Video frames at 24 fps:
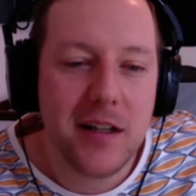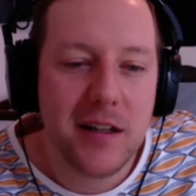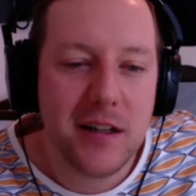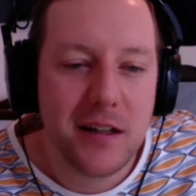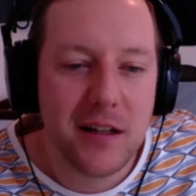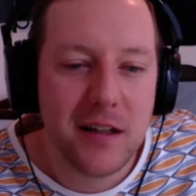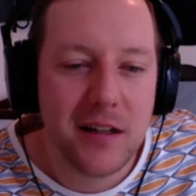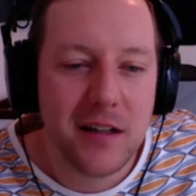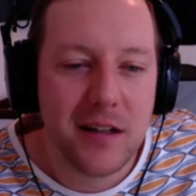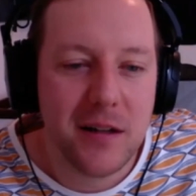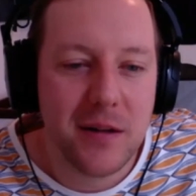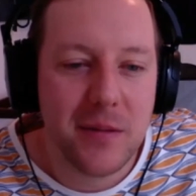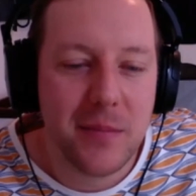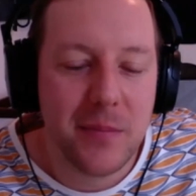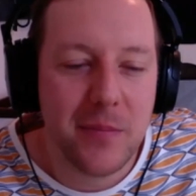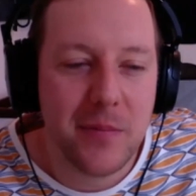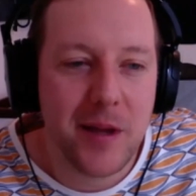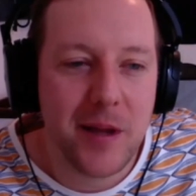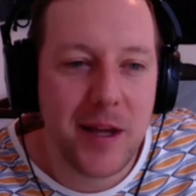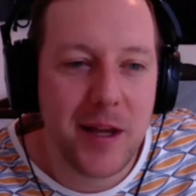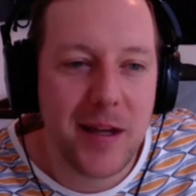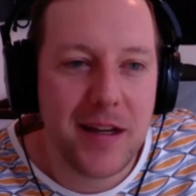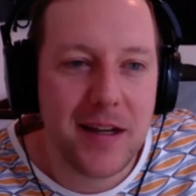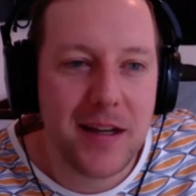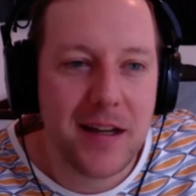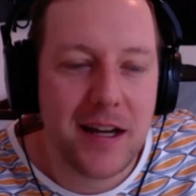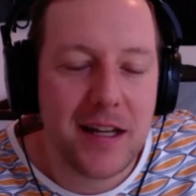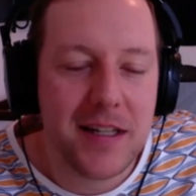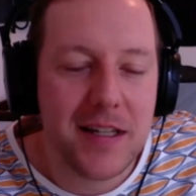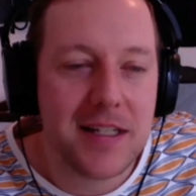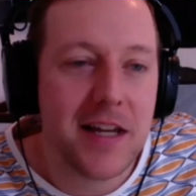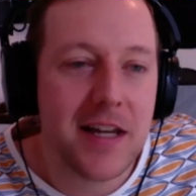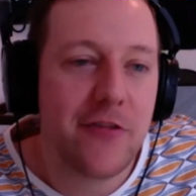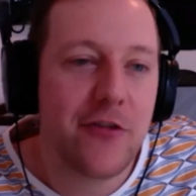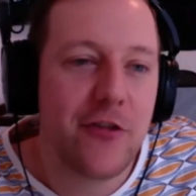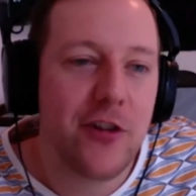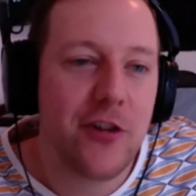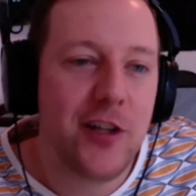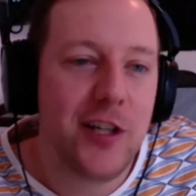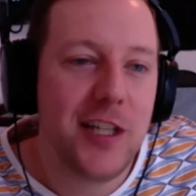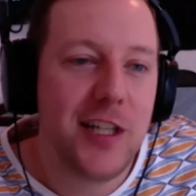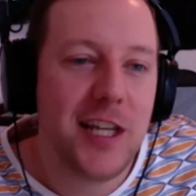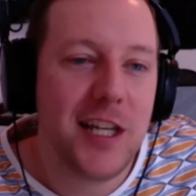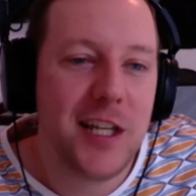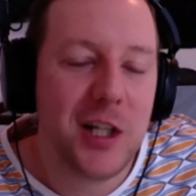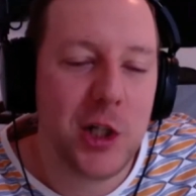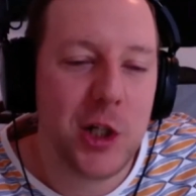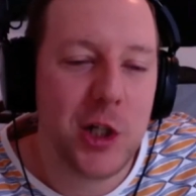I definitely
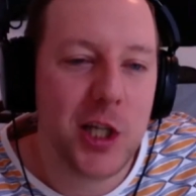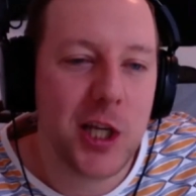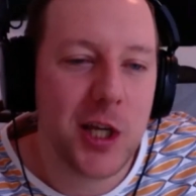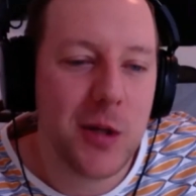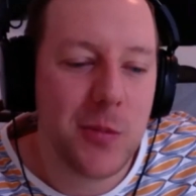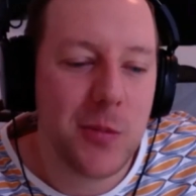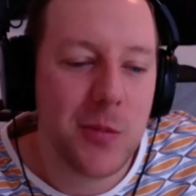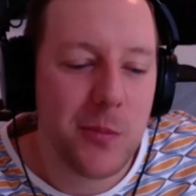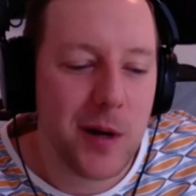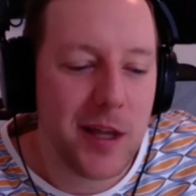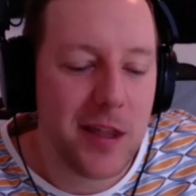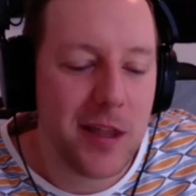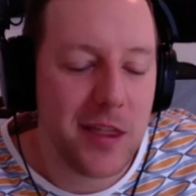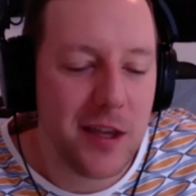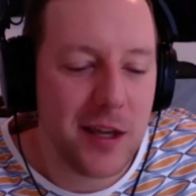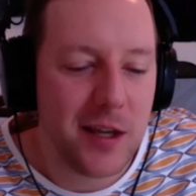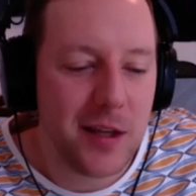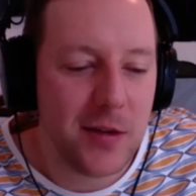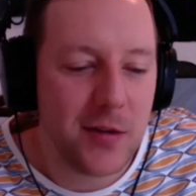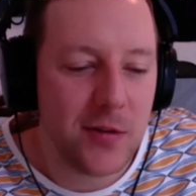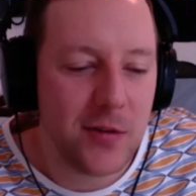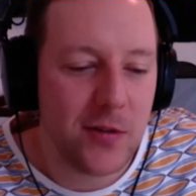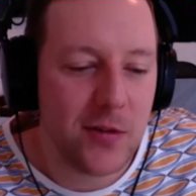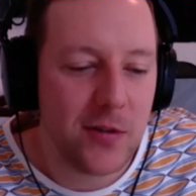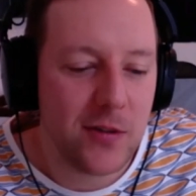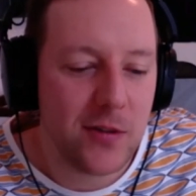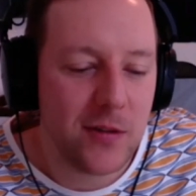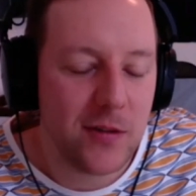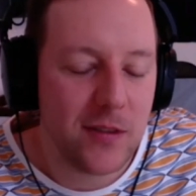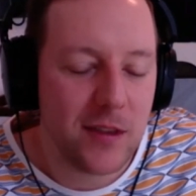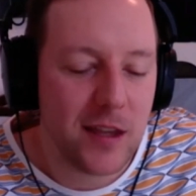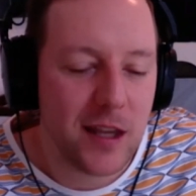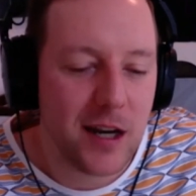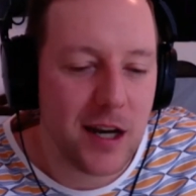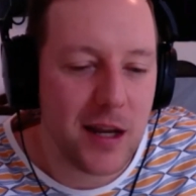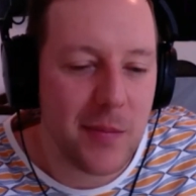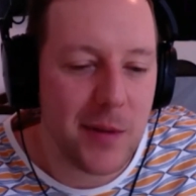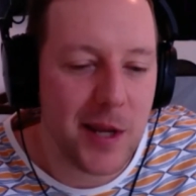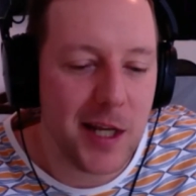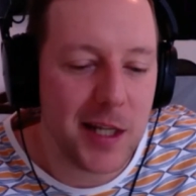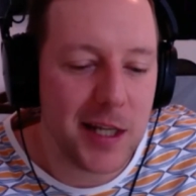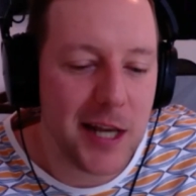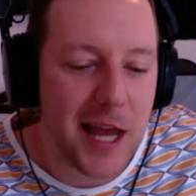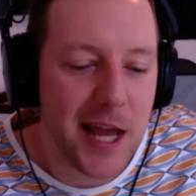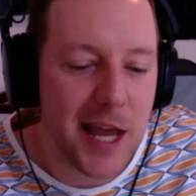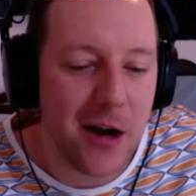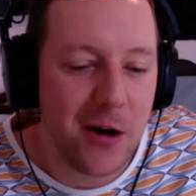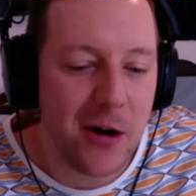can look at my things that I make
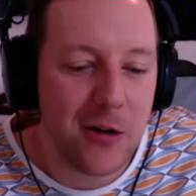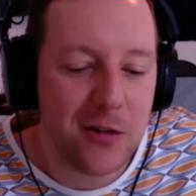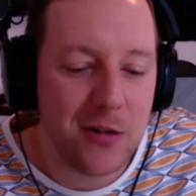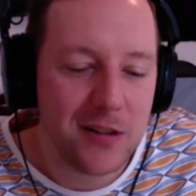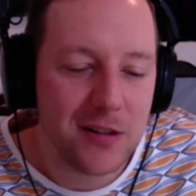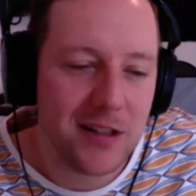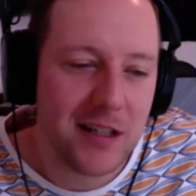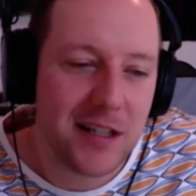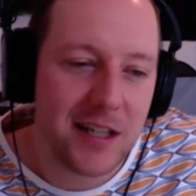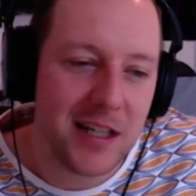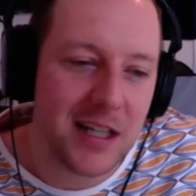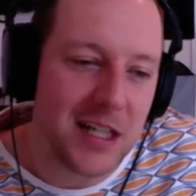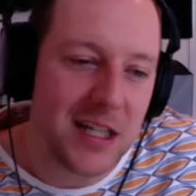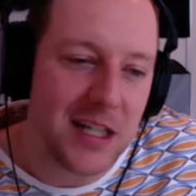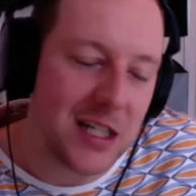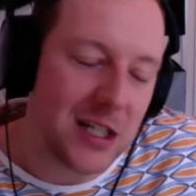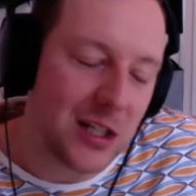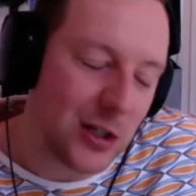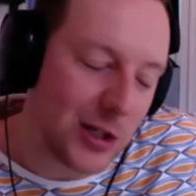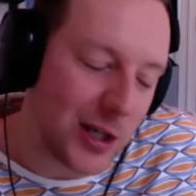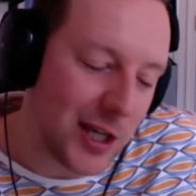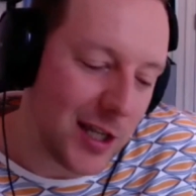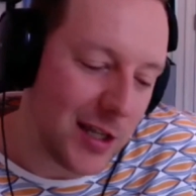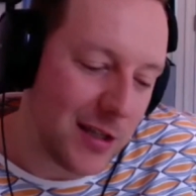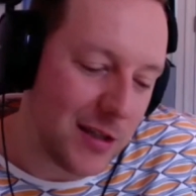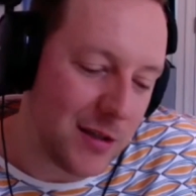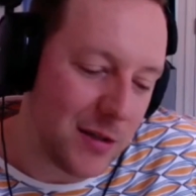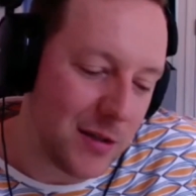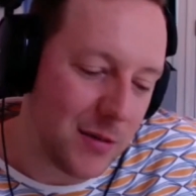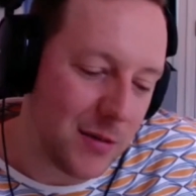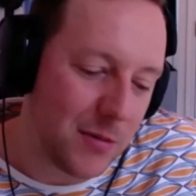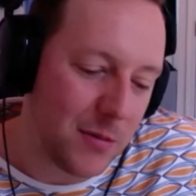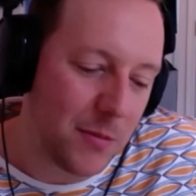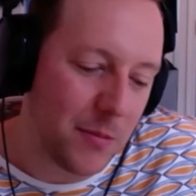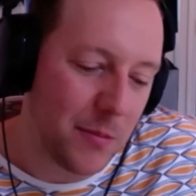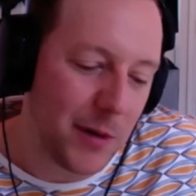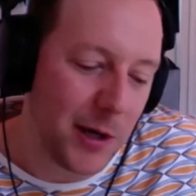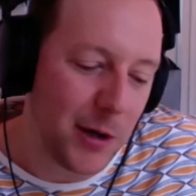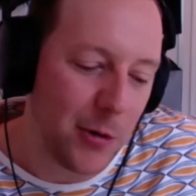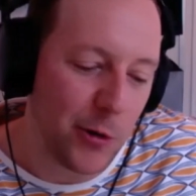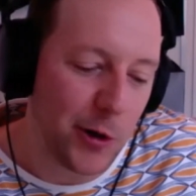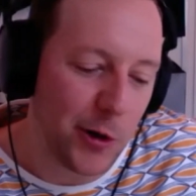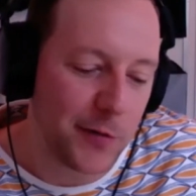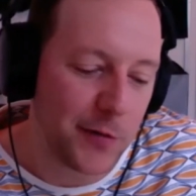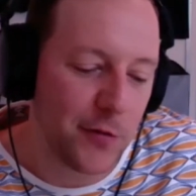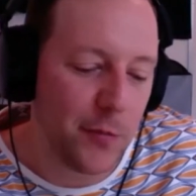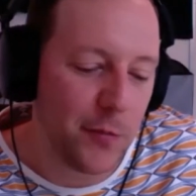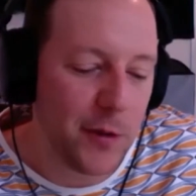now and look at my
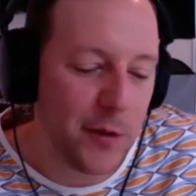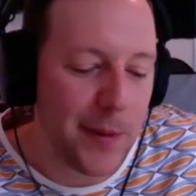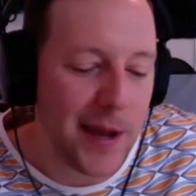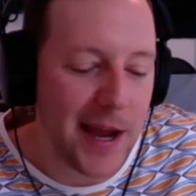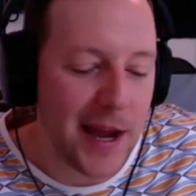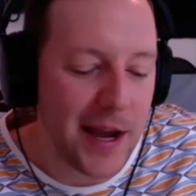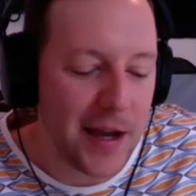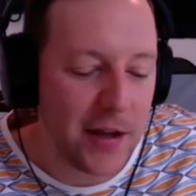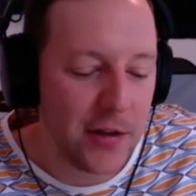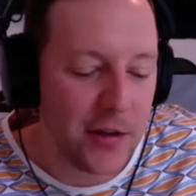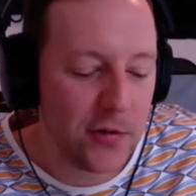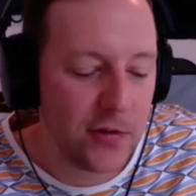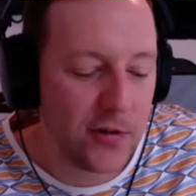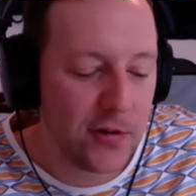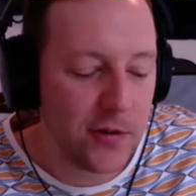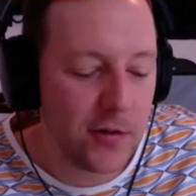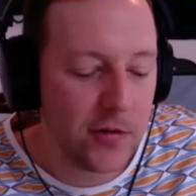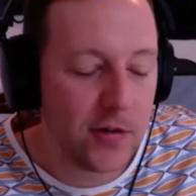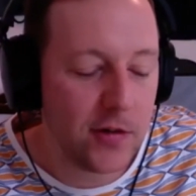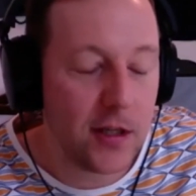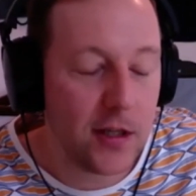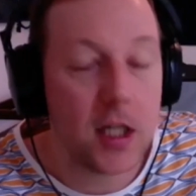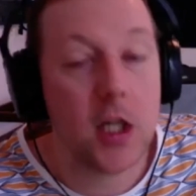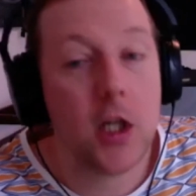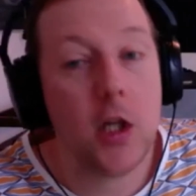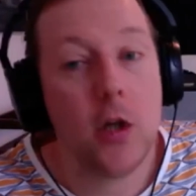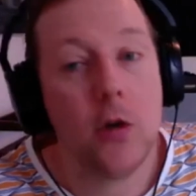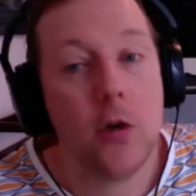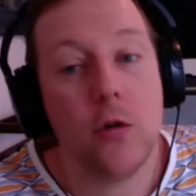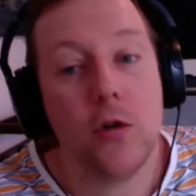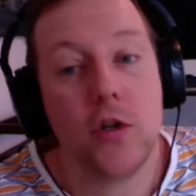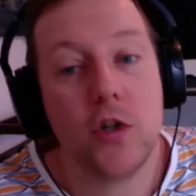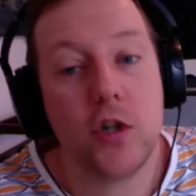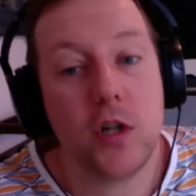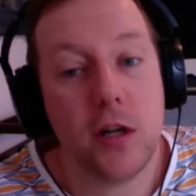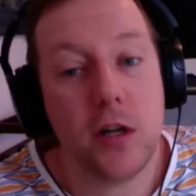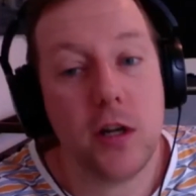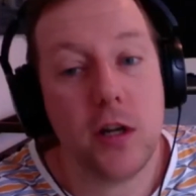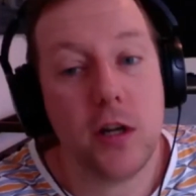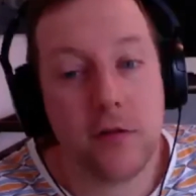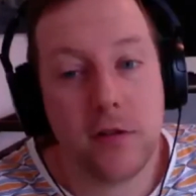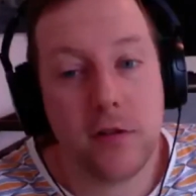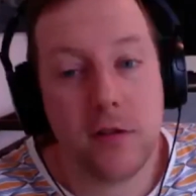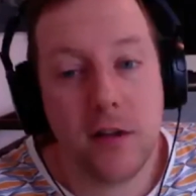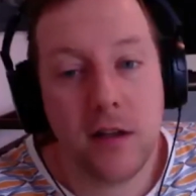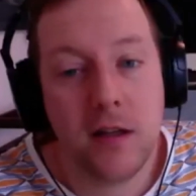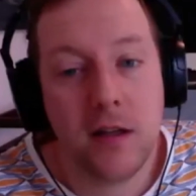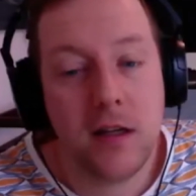work from the past and see a huge shift,
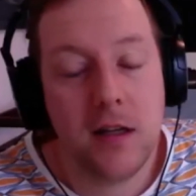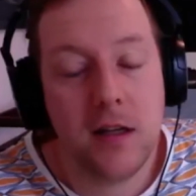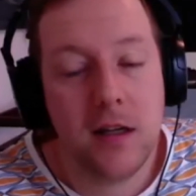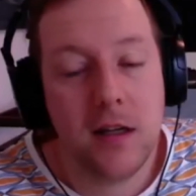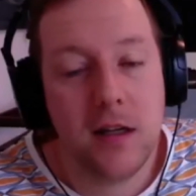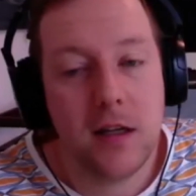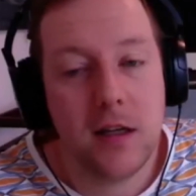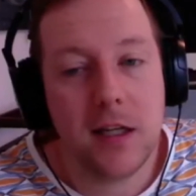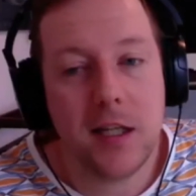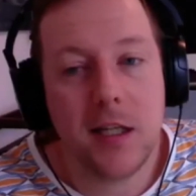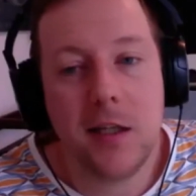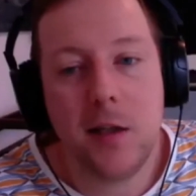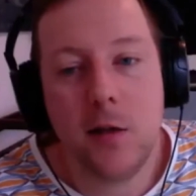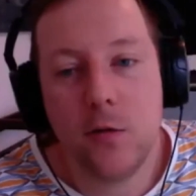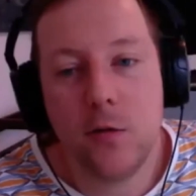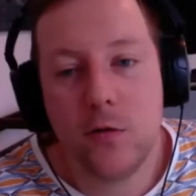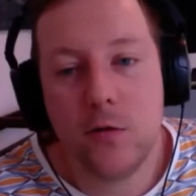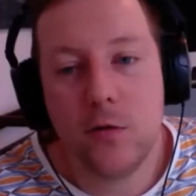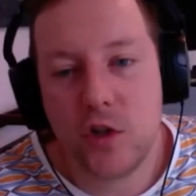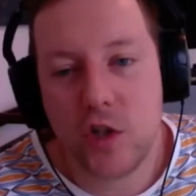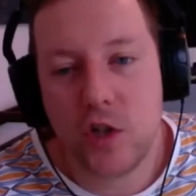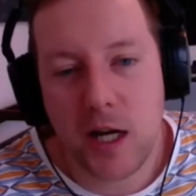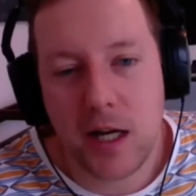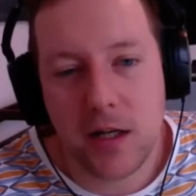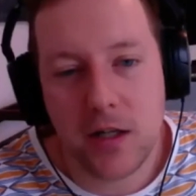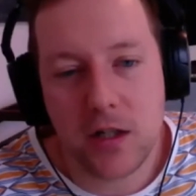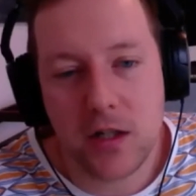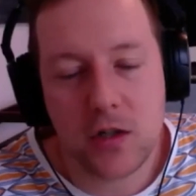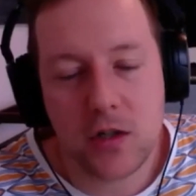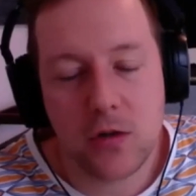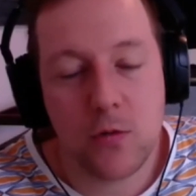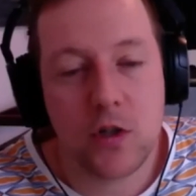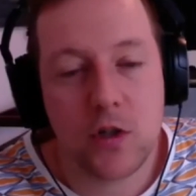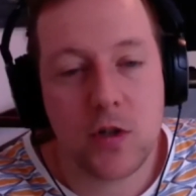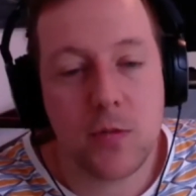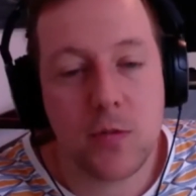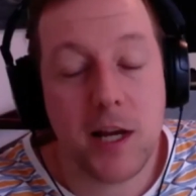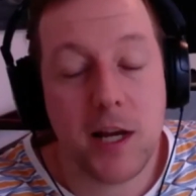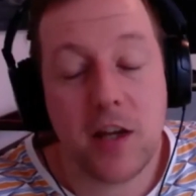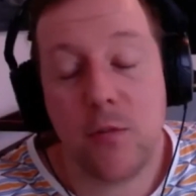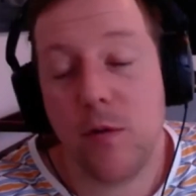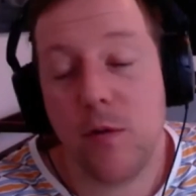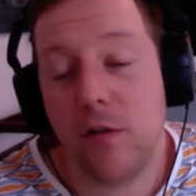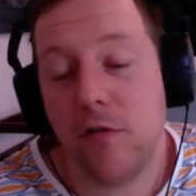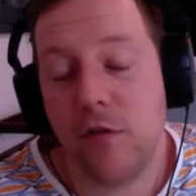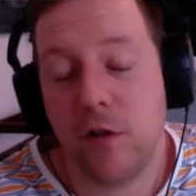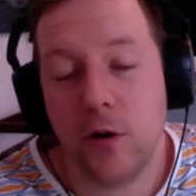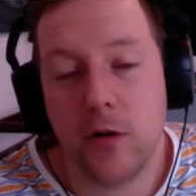a huge change, which makes
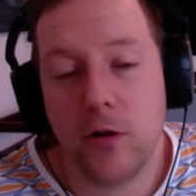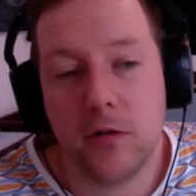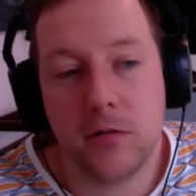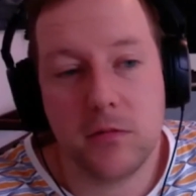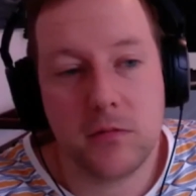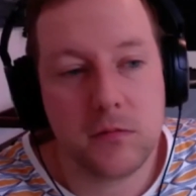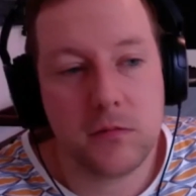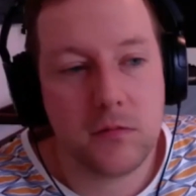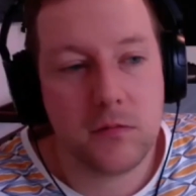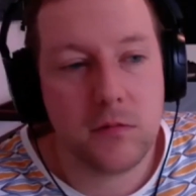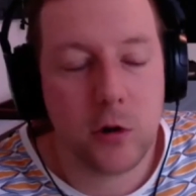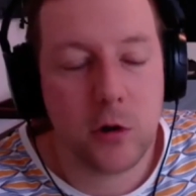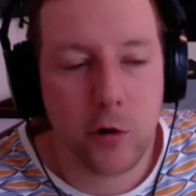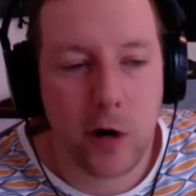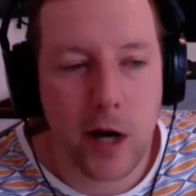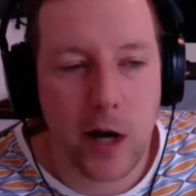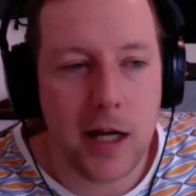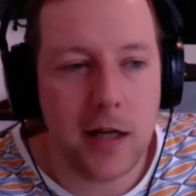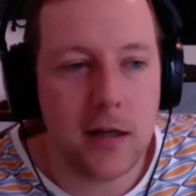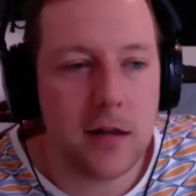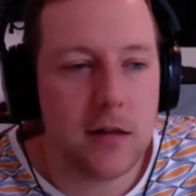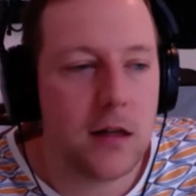me feel great.